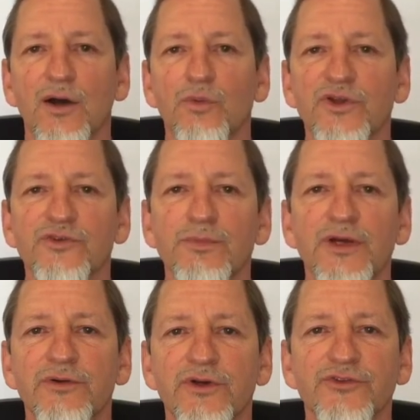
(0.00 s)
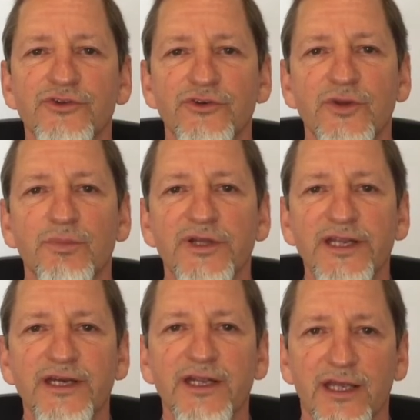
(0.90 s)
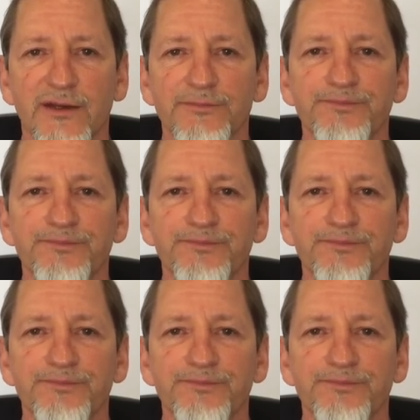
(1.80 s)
which minerals you're depleted in.